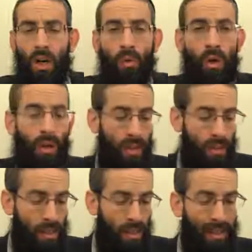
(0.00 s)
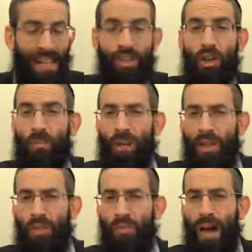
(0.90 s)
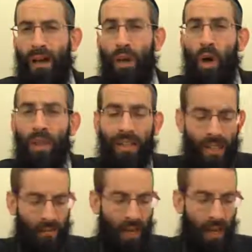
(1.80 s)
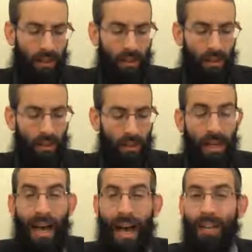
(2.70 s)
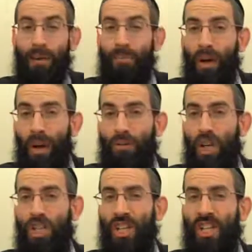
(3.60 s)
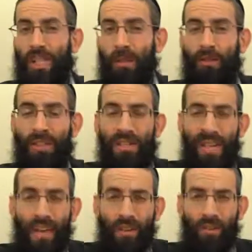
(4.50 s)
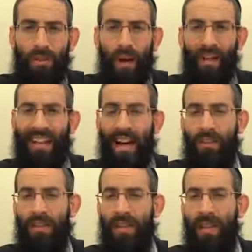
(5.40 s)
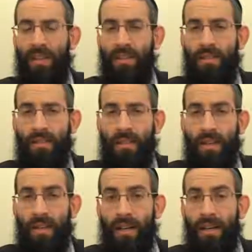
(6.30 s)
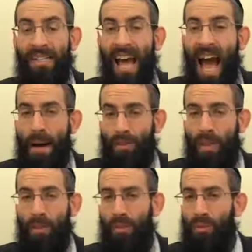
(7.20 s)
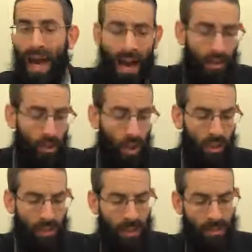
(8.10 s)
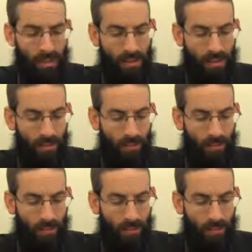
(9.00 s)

was uh, the neis took place throughout all the days of Chanukah, and the bracha of Shasanisim Laviseinu on account of the neis is applicable throughout all the days.